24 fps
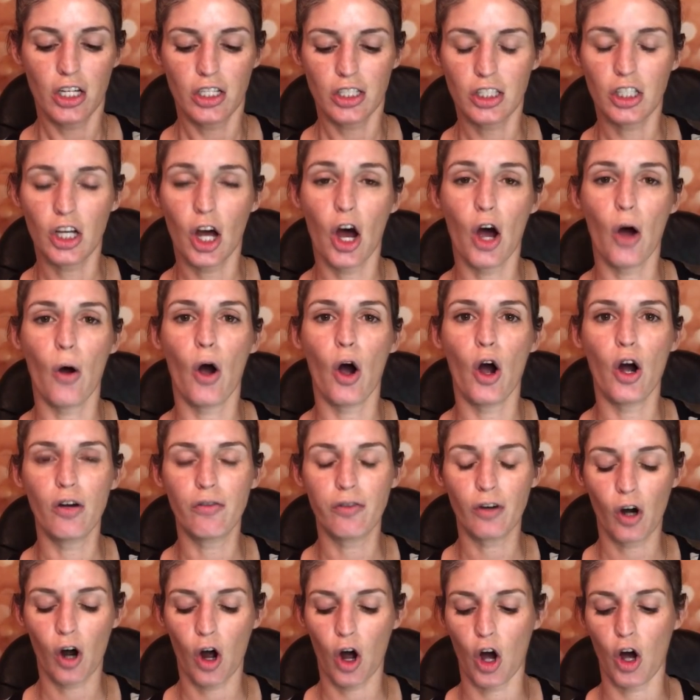So
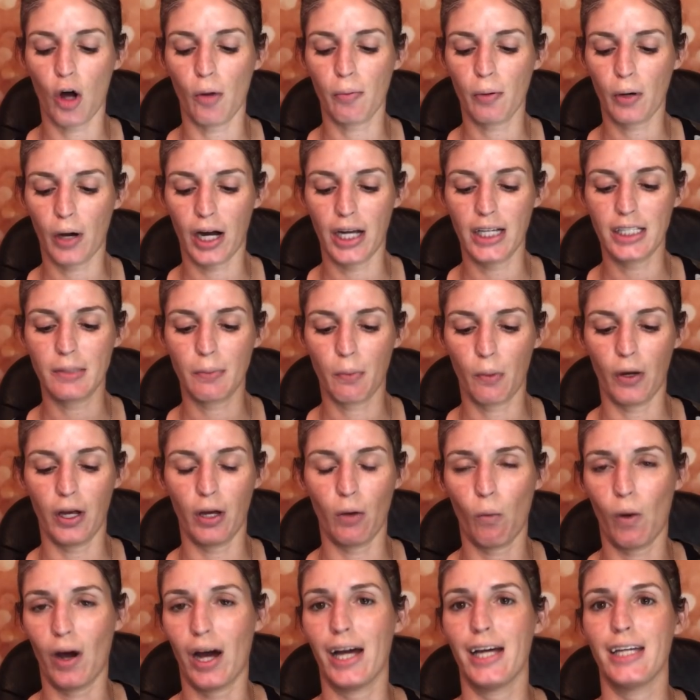overall, price
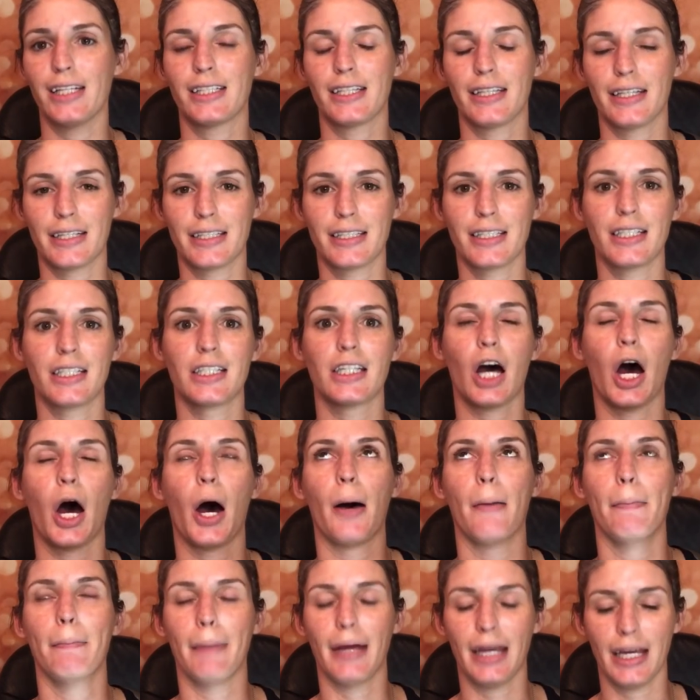point wise, this is
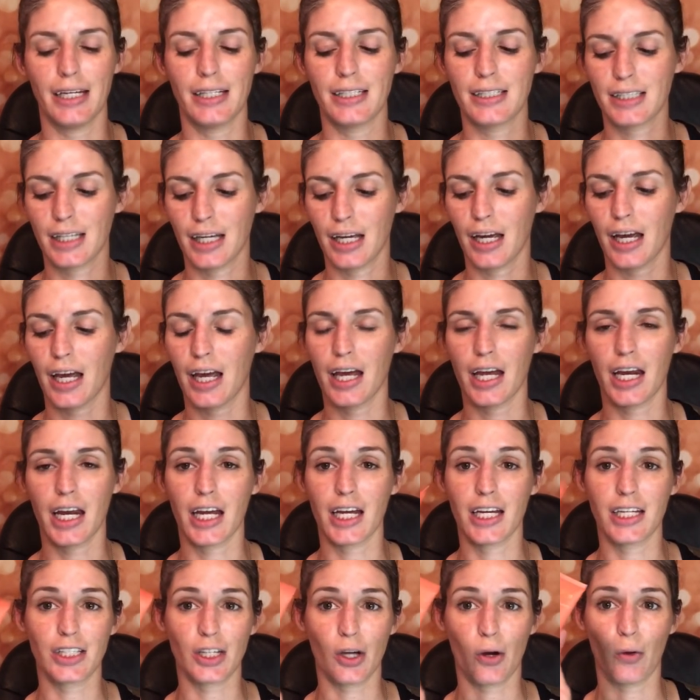amazing. It
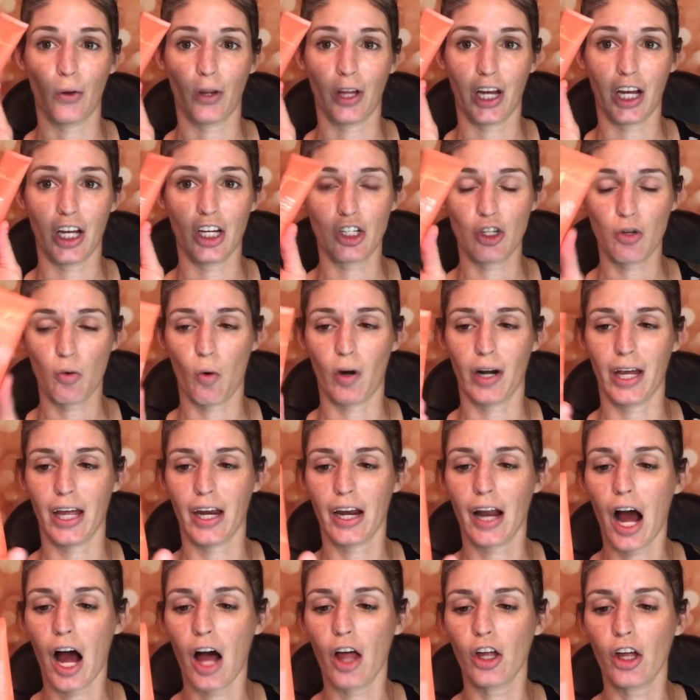is only
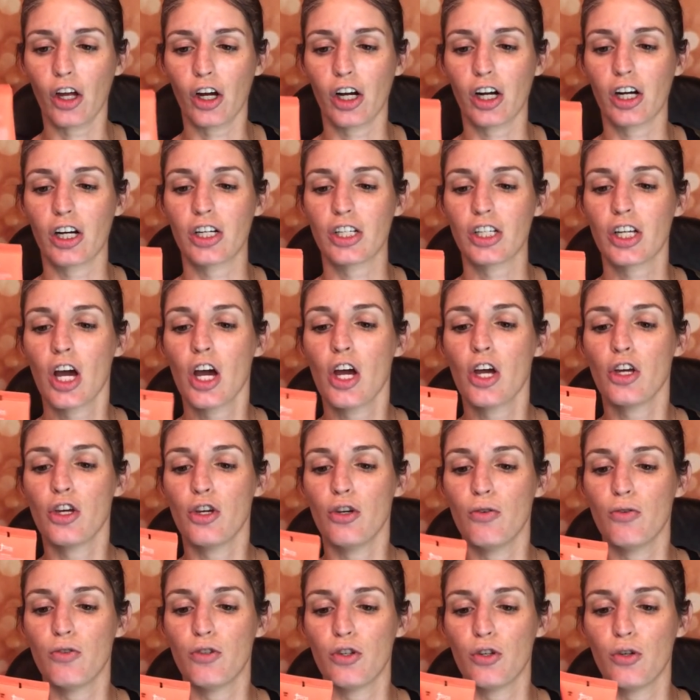$20.
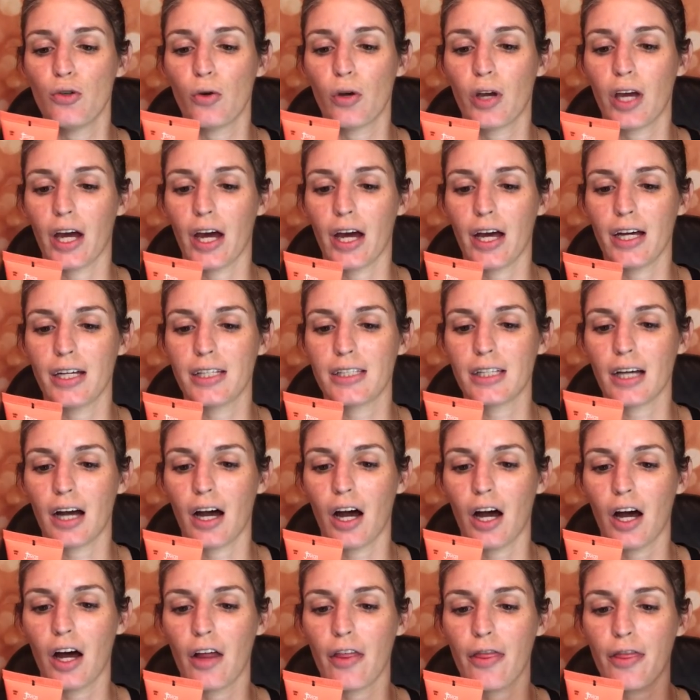You do get
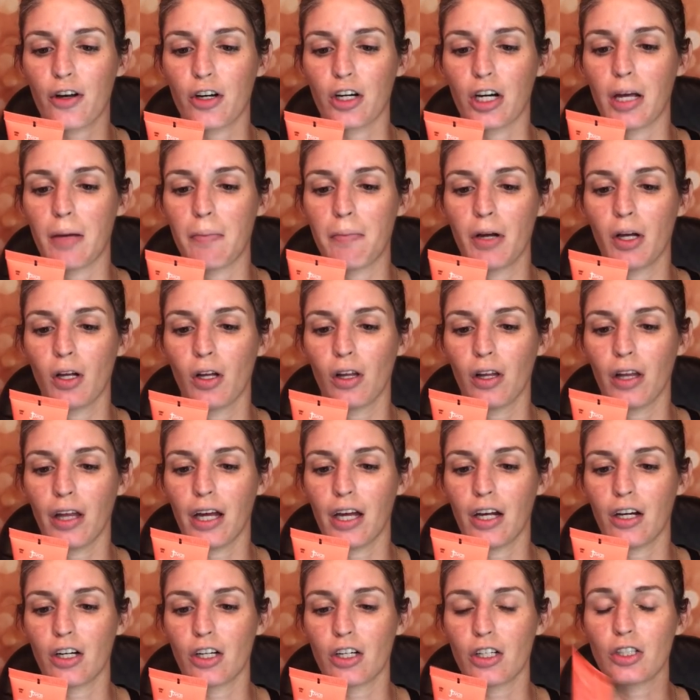uh, 30
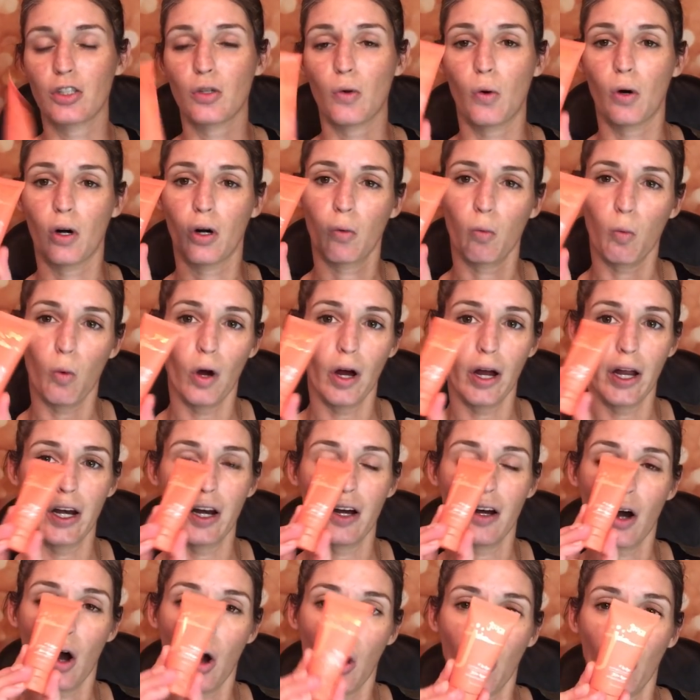milliliters or
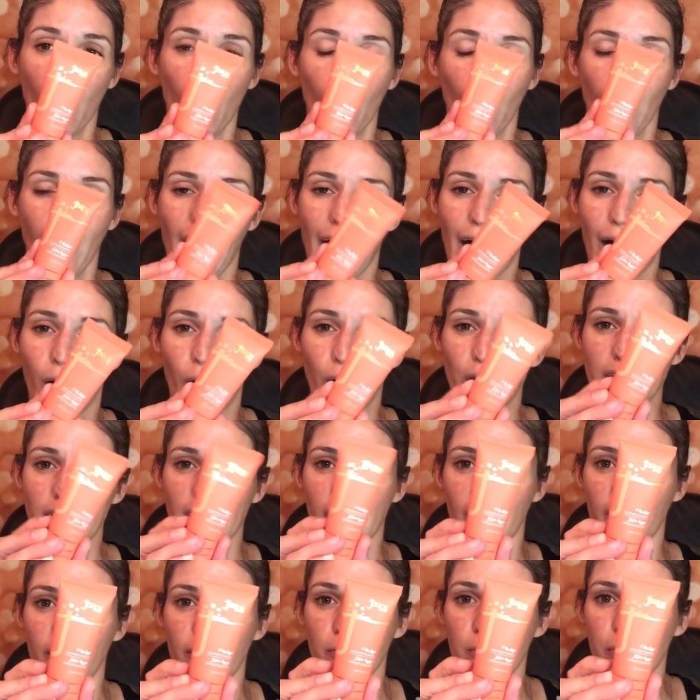one whole ounce
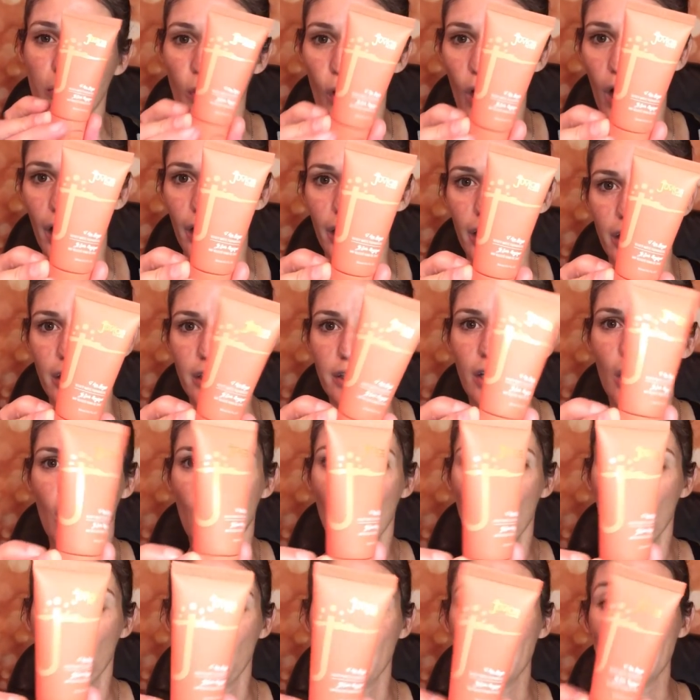of product
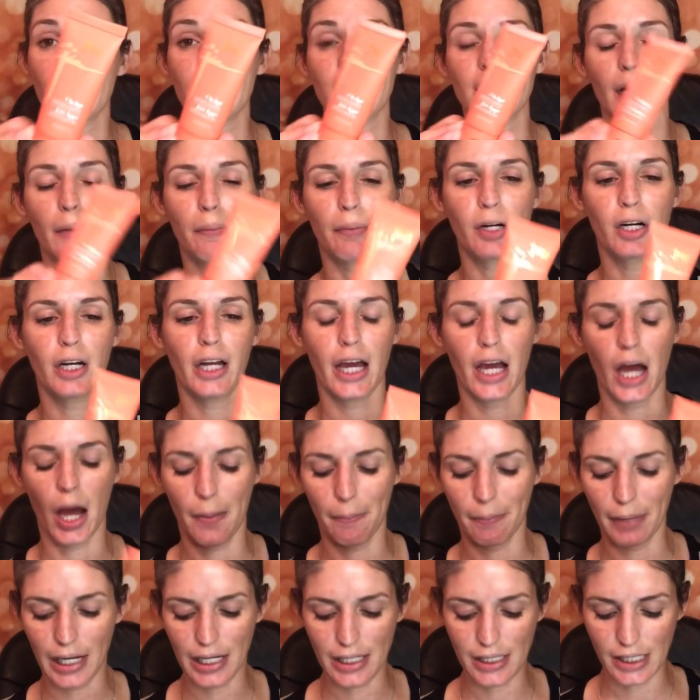which is pretty
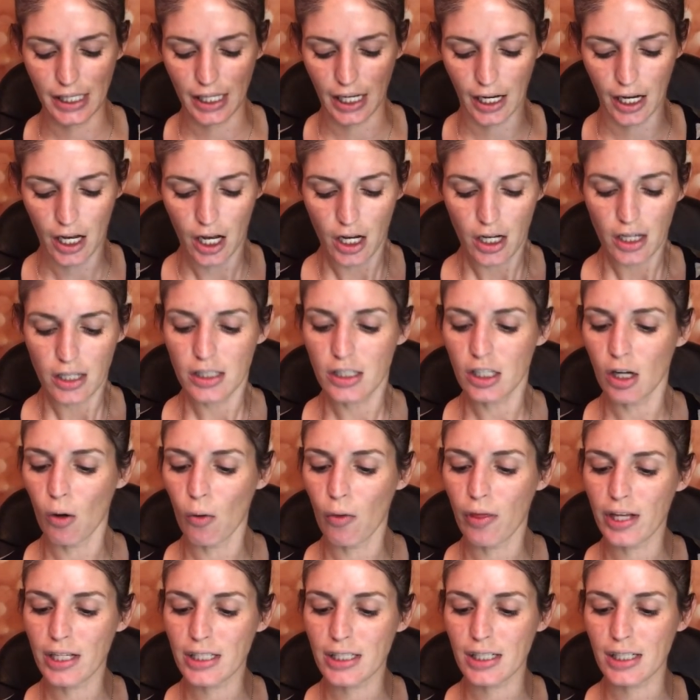amazing.
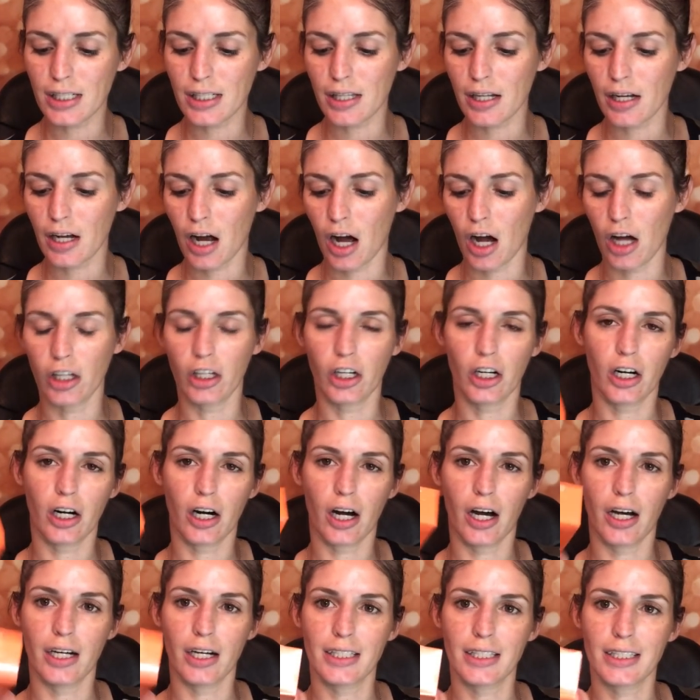So this is the
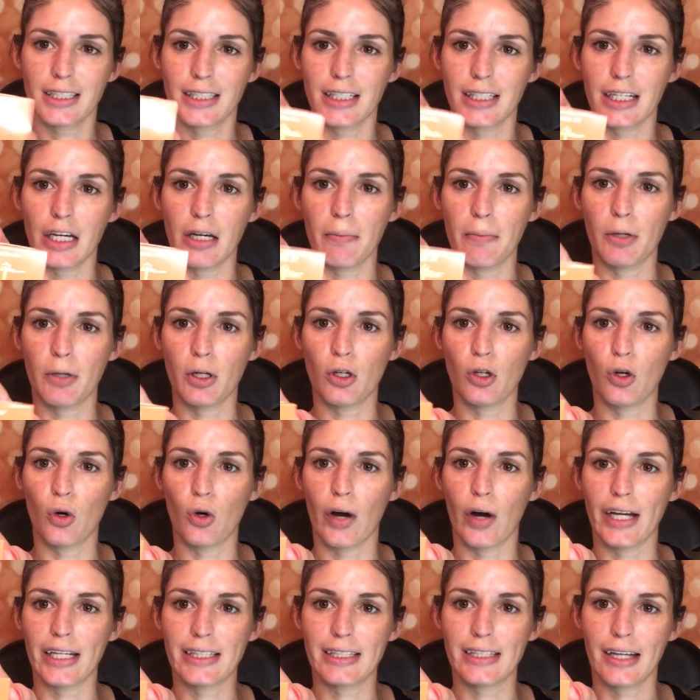color uh,
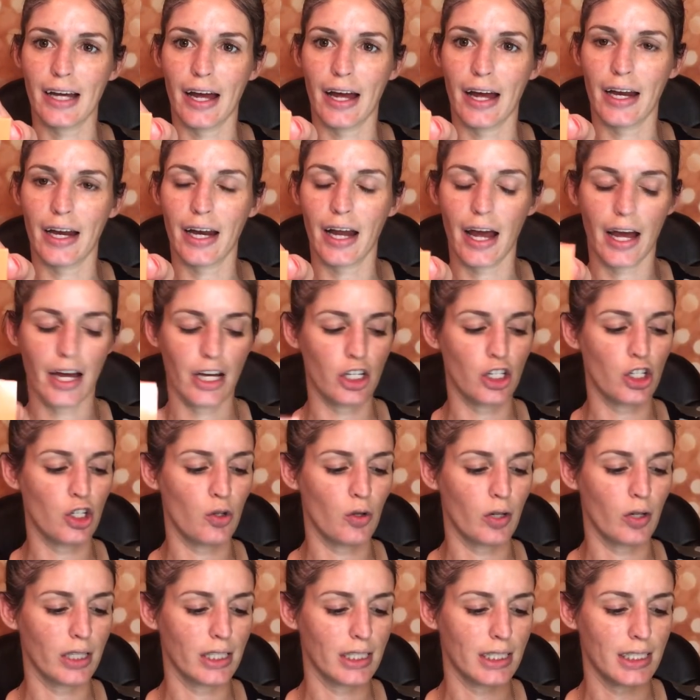Cebu 10,
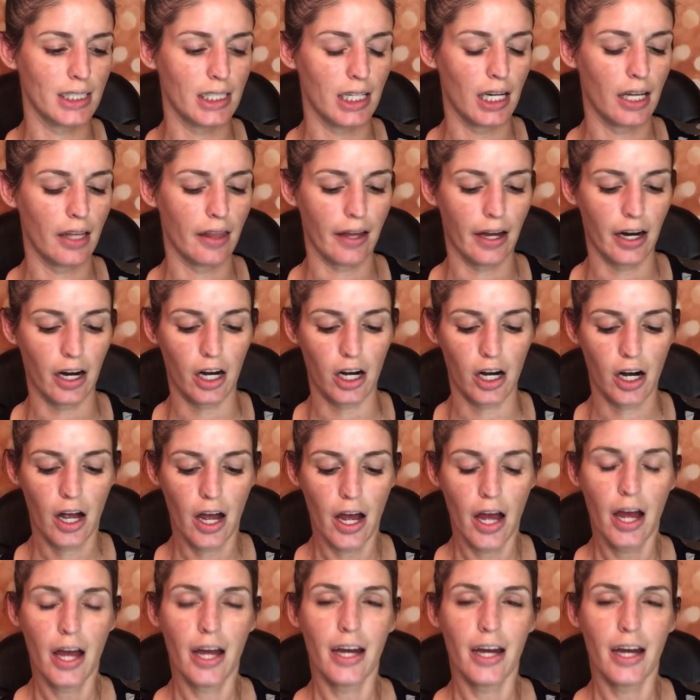as you can see there.